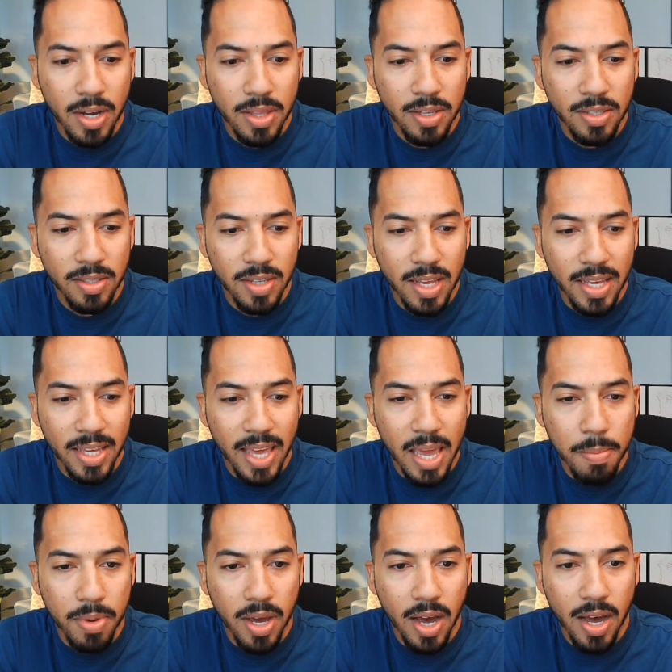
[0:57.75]
This is a
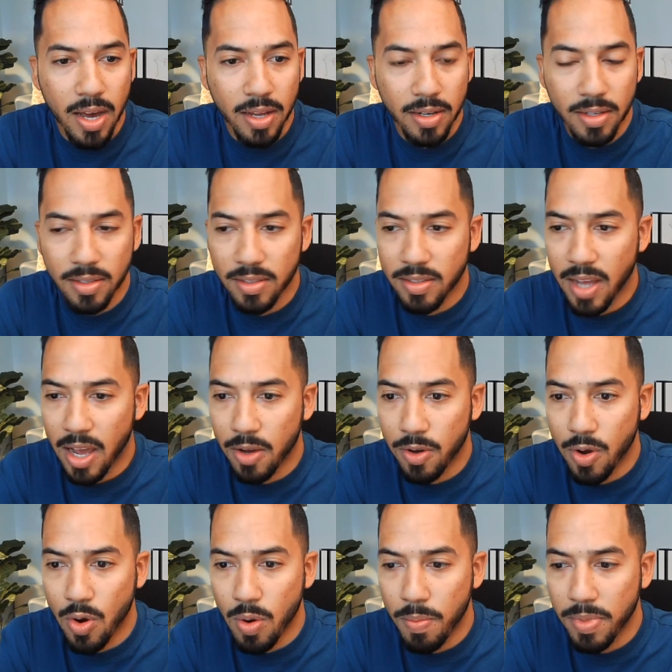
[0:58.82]
Cape Cod style
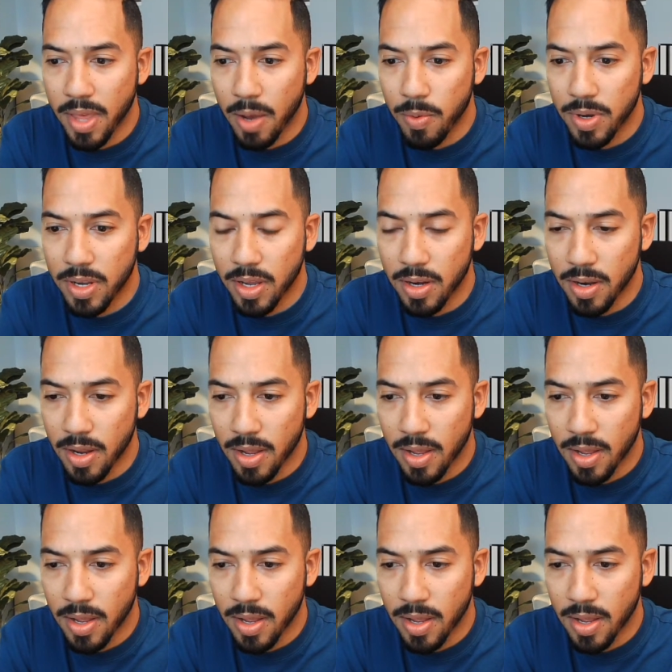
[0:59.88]
home that we did